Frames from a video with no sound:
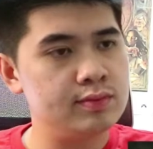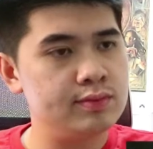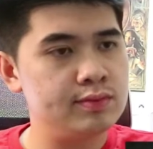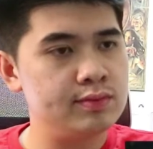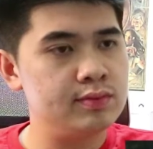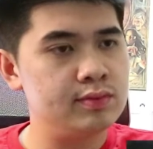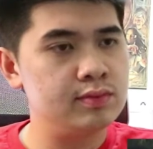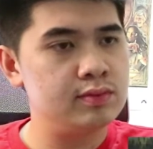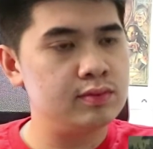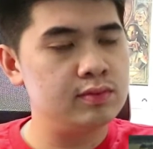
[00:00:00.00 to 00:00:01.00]

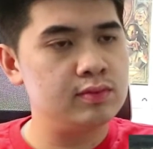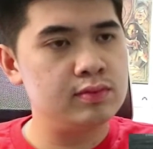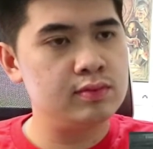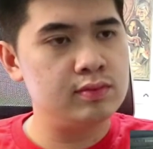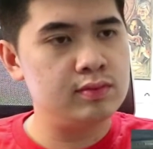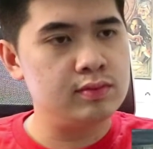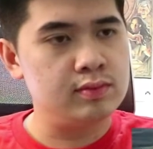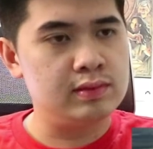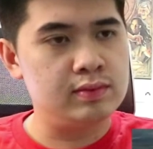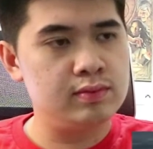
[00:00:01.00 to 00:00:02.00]

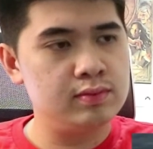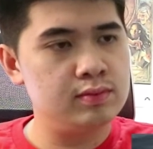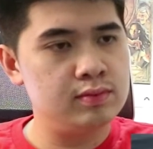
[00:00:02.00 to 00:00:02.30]
(silence)